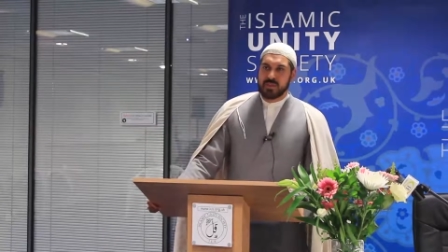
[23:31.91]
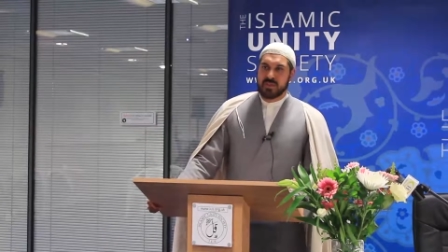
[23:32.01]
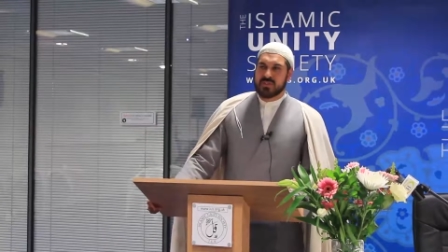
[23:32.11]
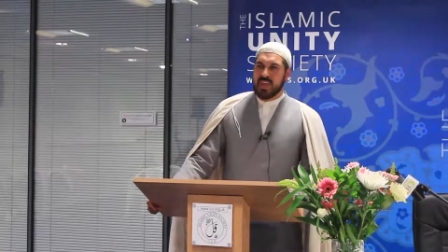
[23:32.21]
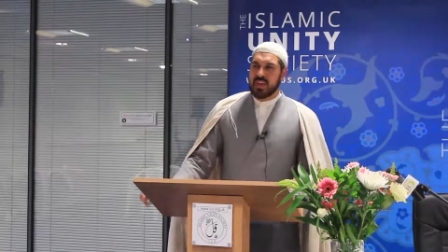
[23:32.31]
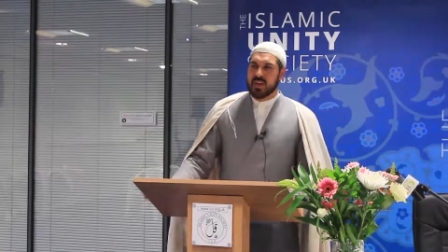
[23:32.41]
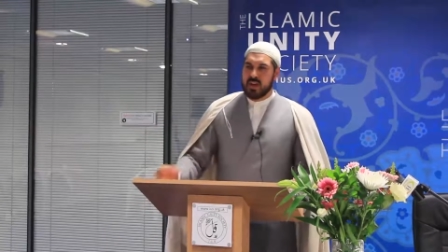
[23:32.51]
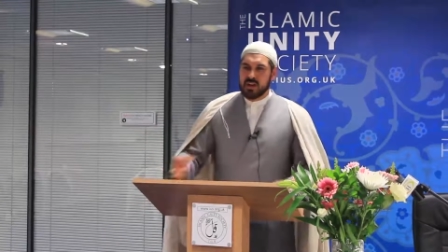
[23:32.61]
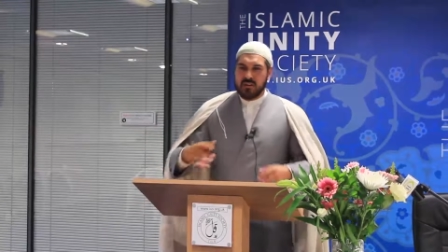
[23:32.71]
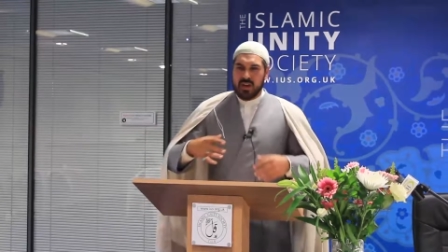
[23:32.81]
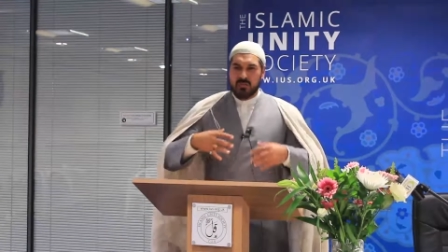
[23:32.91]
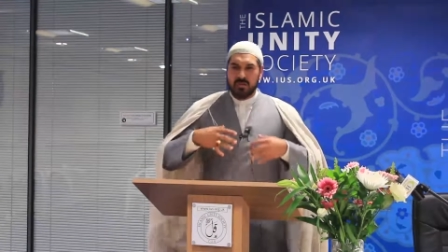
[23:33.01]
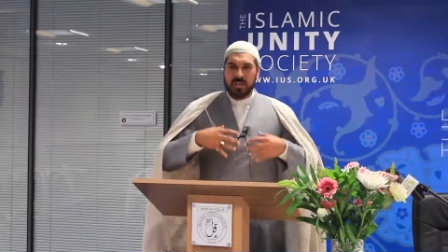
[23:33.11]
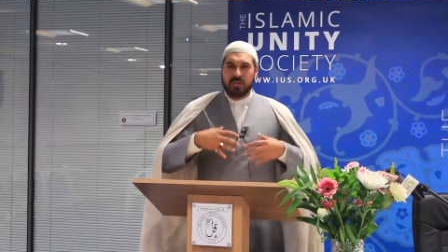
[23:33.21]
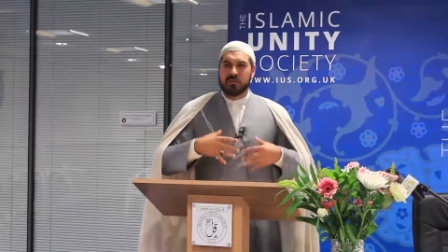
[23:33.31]
Staying hungry
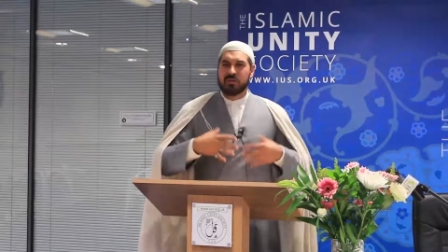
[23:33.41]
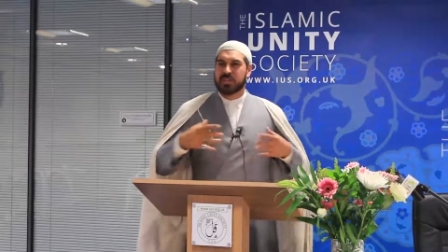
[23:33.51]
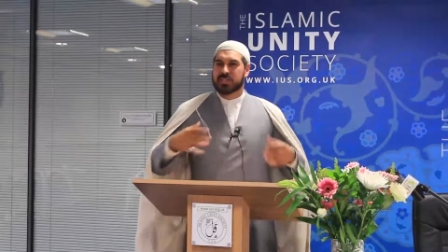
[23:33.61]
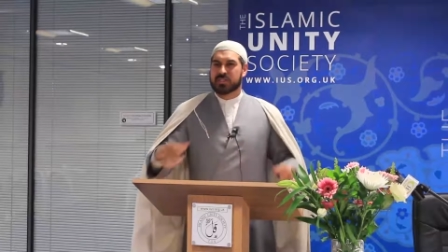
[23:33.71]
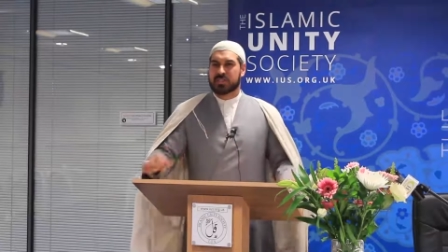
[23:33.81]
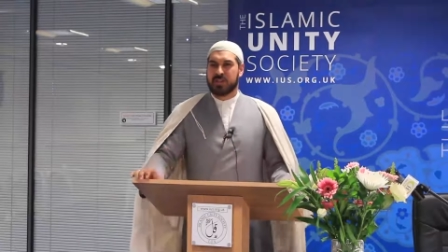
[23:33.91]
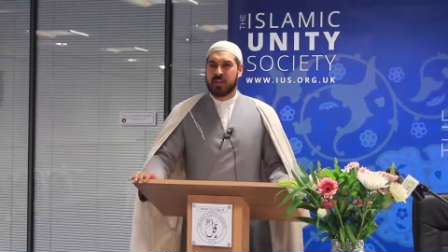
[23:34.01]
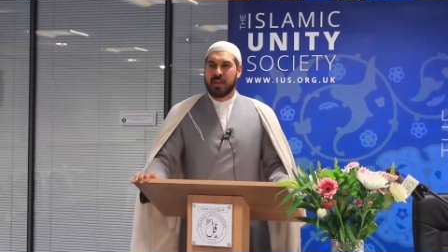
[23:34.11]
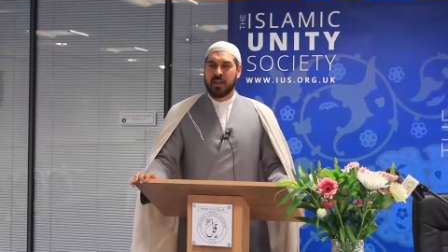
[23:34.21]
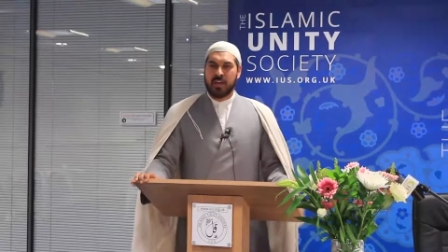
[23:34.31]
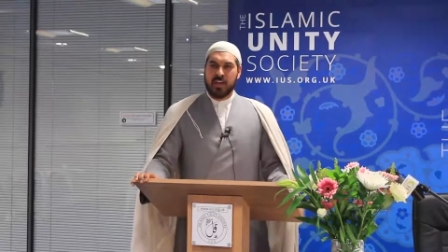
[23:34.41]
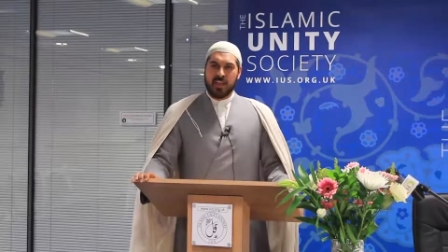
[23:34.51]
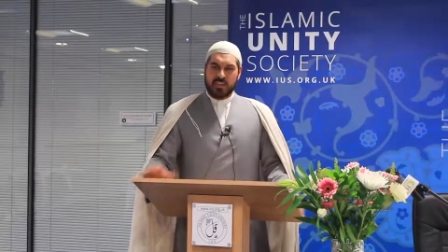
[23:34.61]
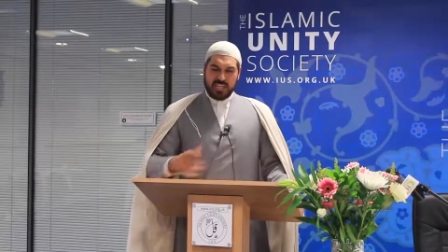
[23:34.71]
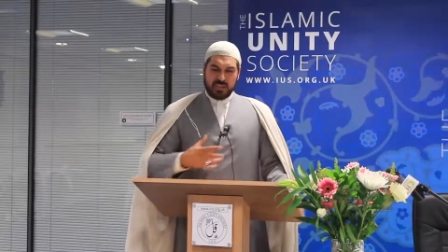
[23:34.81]
will increase
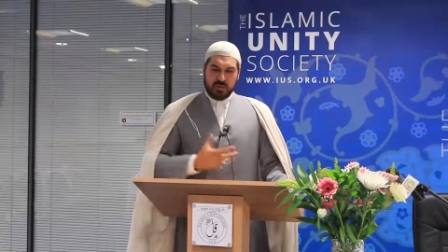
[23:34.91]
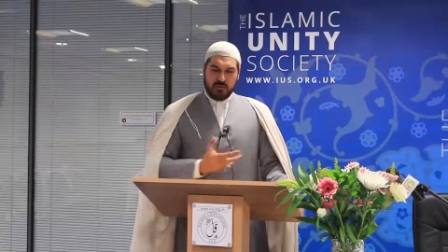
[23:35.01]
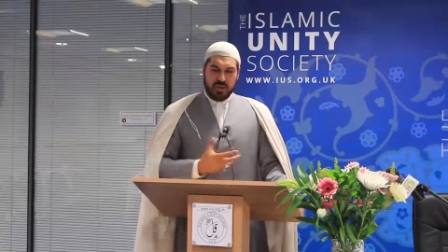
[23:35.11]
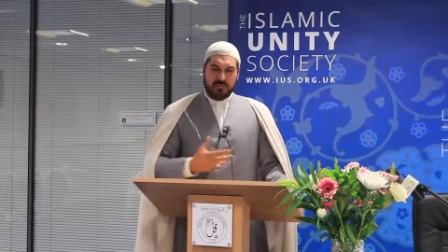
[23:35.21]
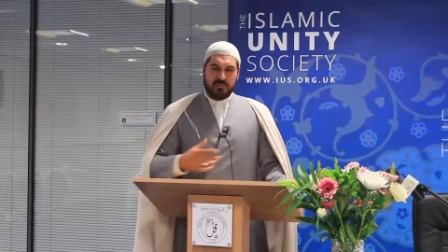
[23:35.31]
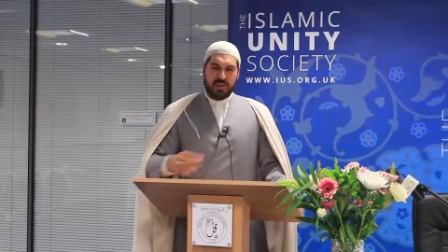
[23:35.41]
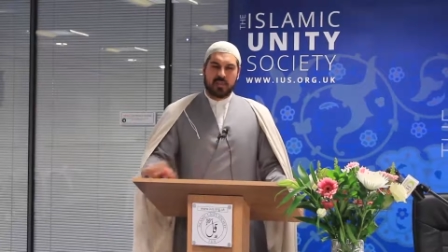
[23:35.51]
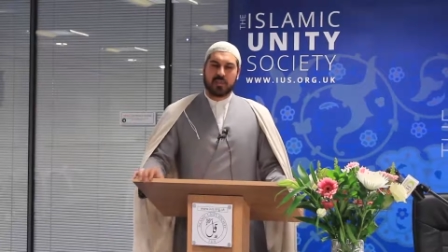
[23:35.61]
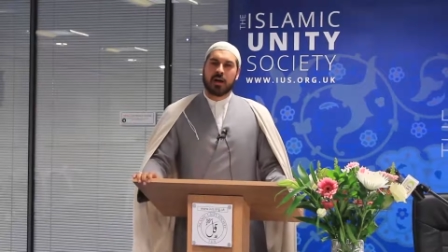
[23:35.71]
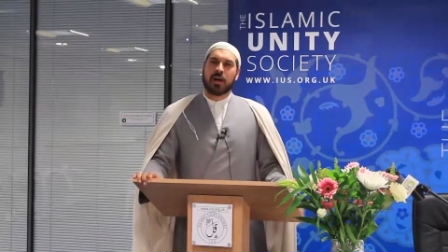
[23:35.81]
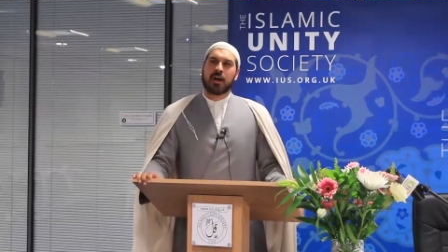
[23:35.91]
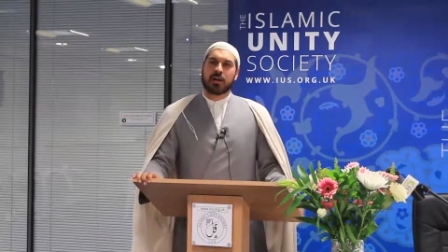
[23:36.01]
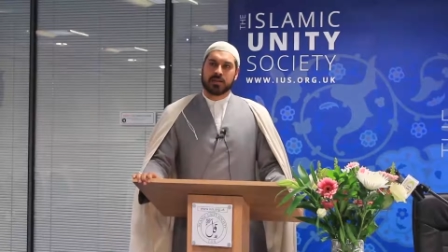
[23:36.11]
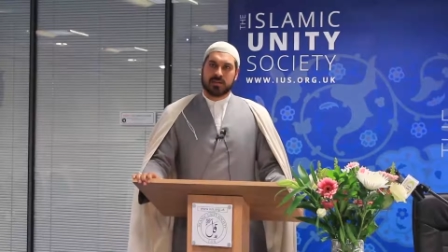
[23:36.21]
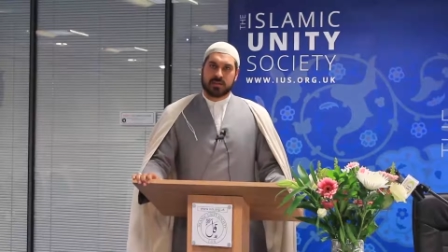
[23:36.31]
that grief in the
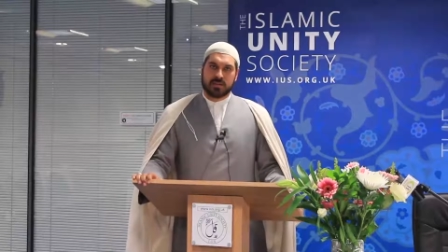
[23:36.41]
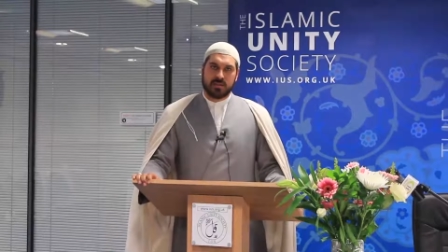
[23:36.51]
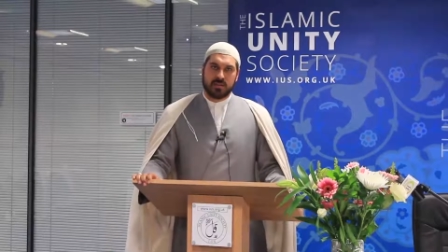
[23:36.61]
heart.